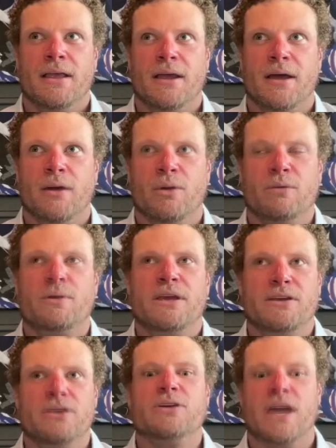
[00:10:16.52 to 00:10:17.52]
We
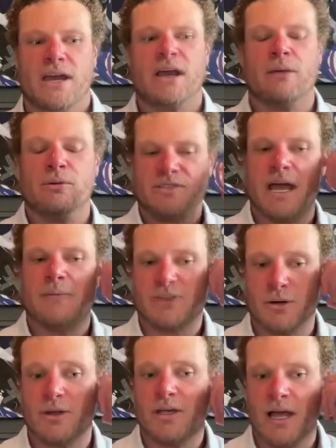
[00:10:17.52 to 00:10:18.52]
beat UK a couple times
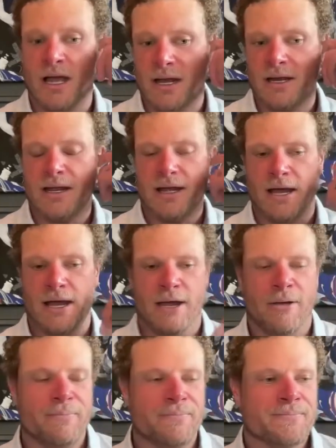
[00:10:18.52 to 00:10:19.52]
early
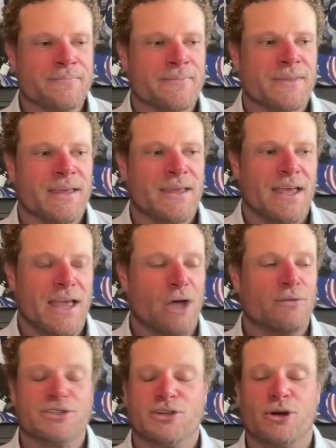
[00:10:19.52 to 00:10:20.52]
on.
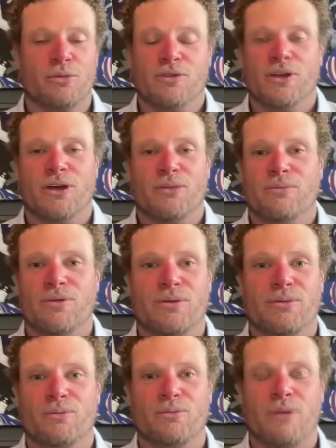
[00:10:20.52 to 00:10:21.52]
Elvis Dumerville,
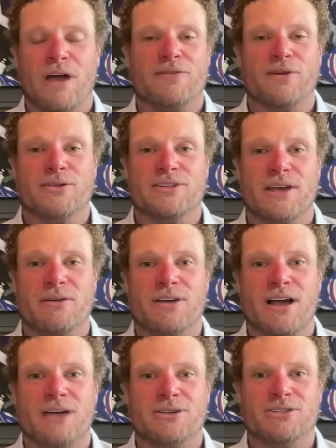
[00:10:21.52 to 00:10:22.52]
my first ever
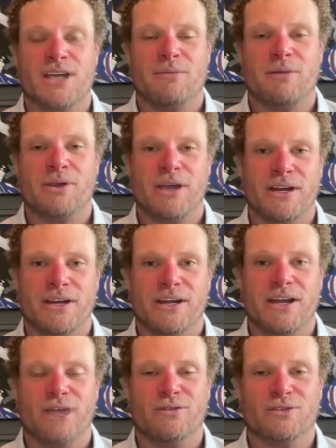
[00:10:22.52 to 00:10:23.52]
college game I played in,
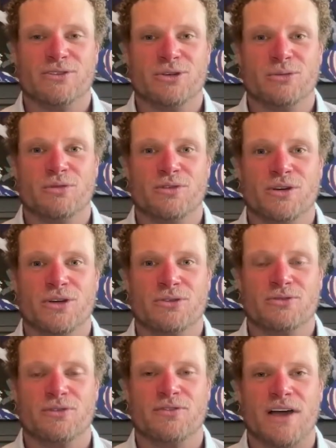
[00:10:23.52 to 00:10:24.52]
Elvis Dumerville goes
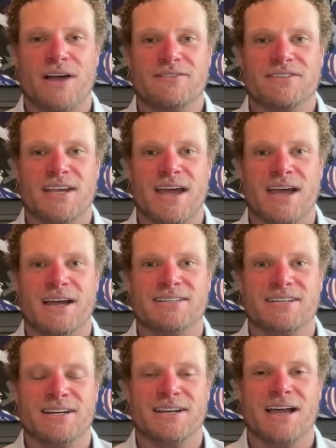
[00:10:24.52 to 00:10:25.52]
for 5 sacks,
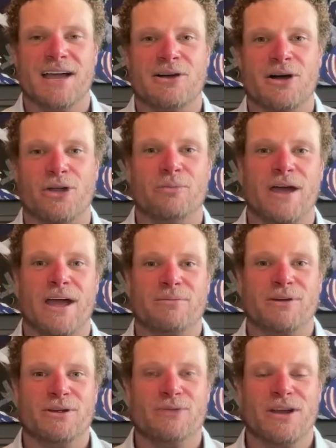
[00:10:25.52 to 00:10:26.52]
and it got called back,
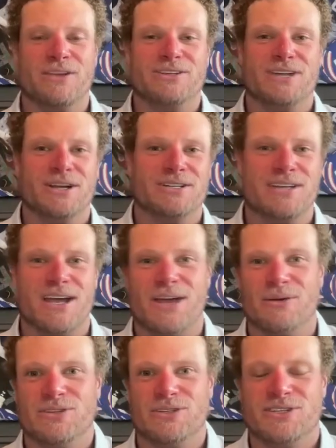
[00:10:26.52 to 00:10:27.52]
but he ran the
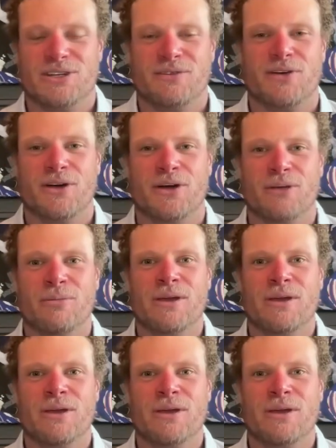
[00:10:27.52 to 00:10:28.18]
touchdown with the stiff arm.